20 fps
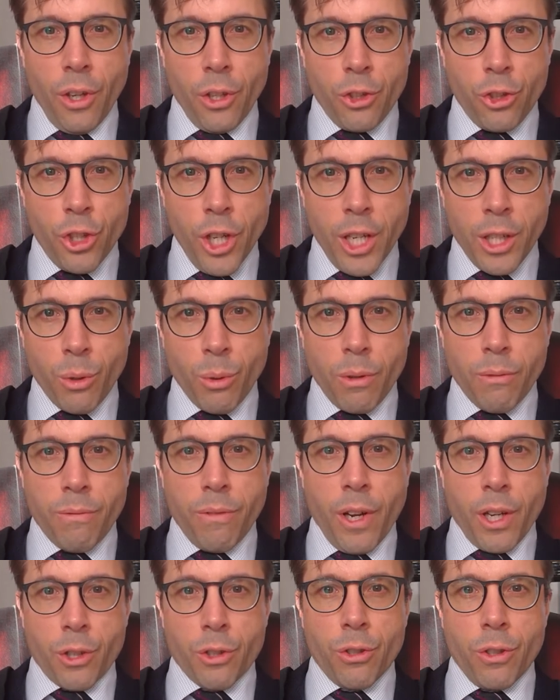genuine
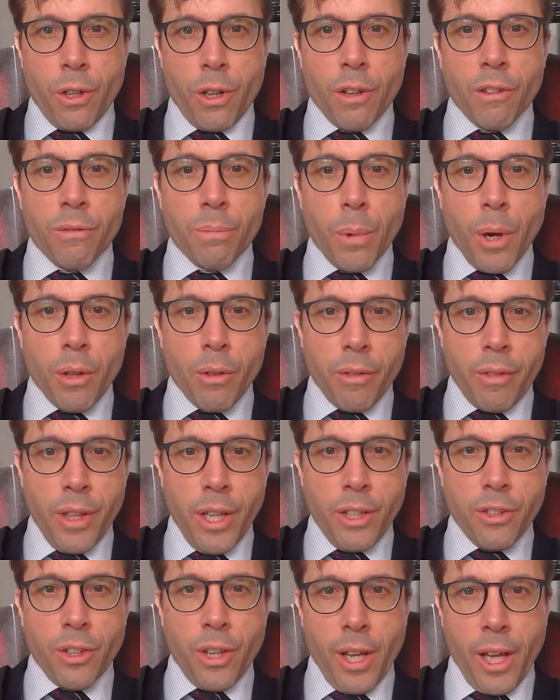function of both
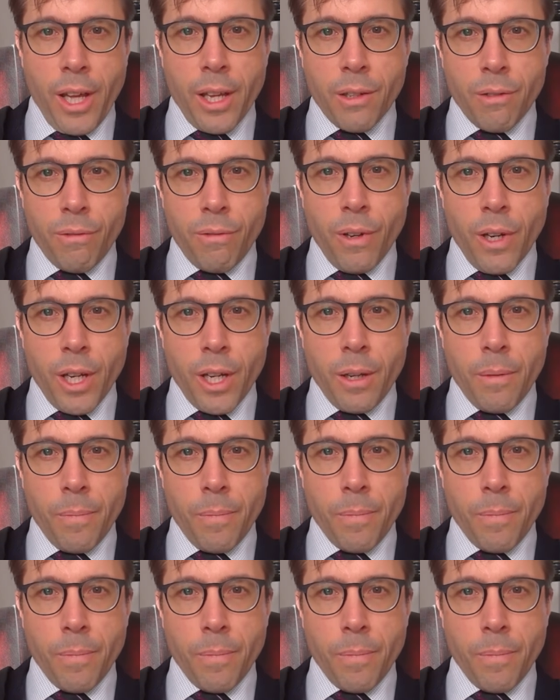theta and phi.